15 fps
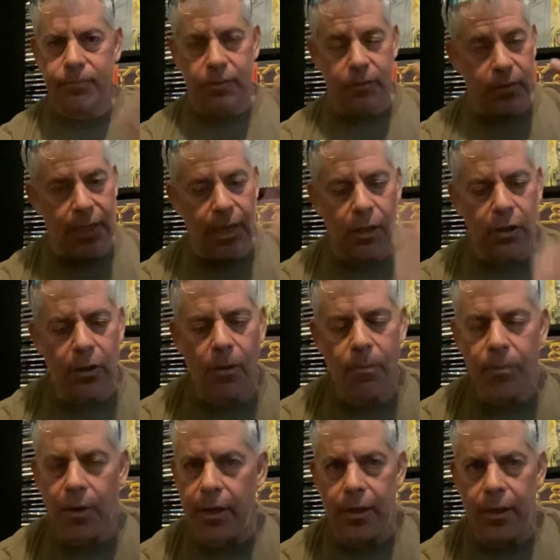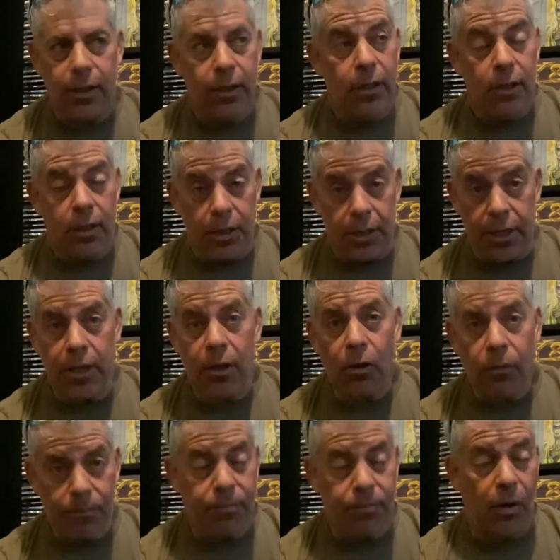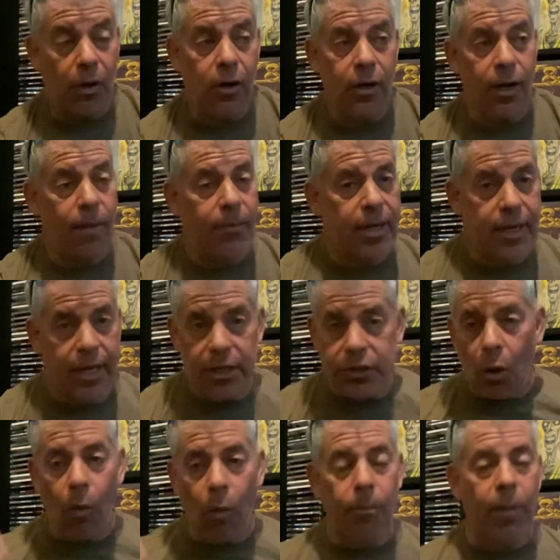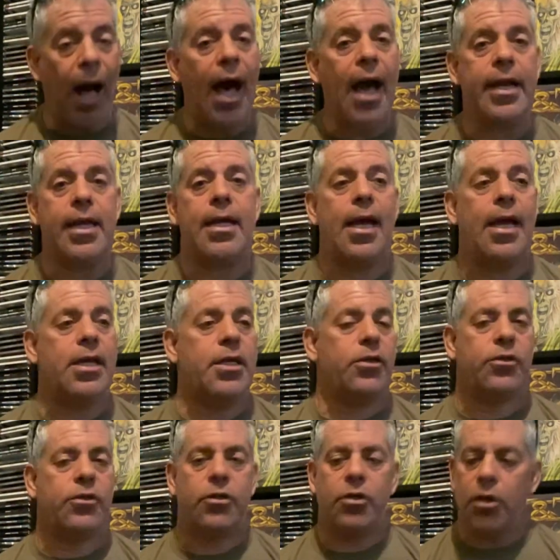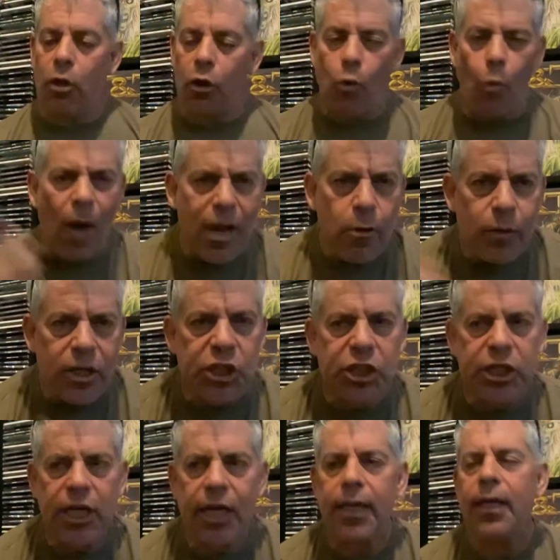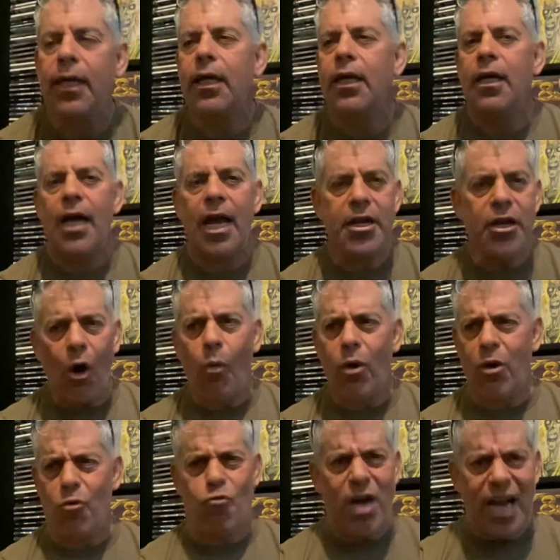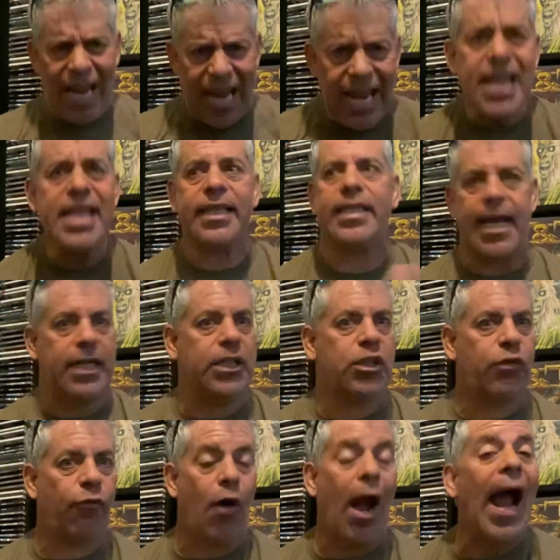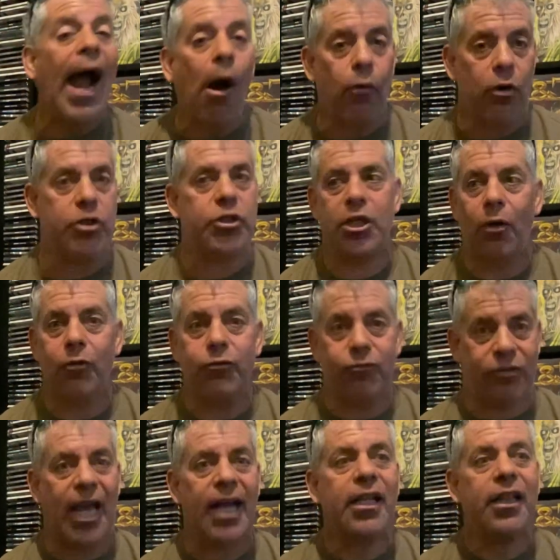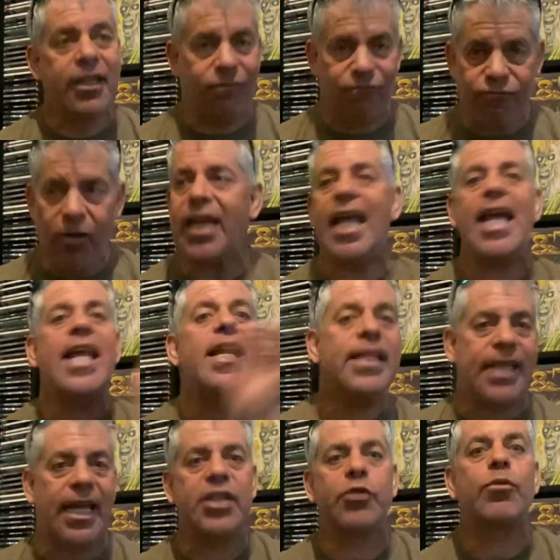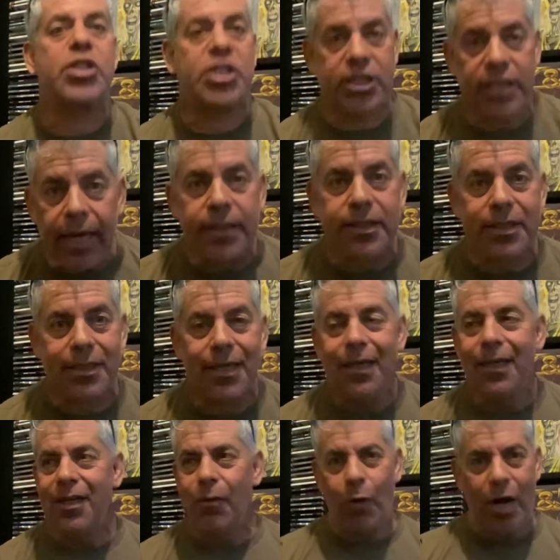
killing them, but Neil Peart, I mean, his whole body, you know, the way we sit, and, you know, we're hitting things for hours, you know, technically fucking hitting things with sticks. We're